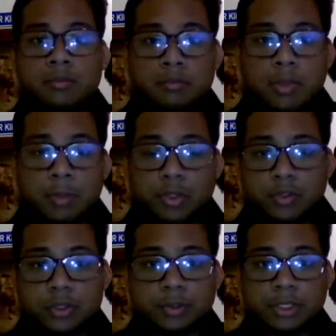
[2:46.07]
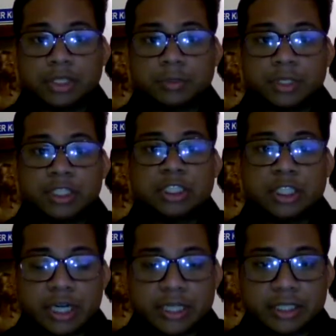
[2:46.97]
muscle groups such as my
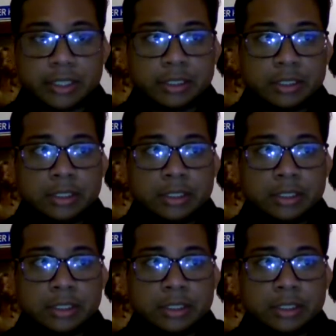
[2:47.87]
chest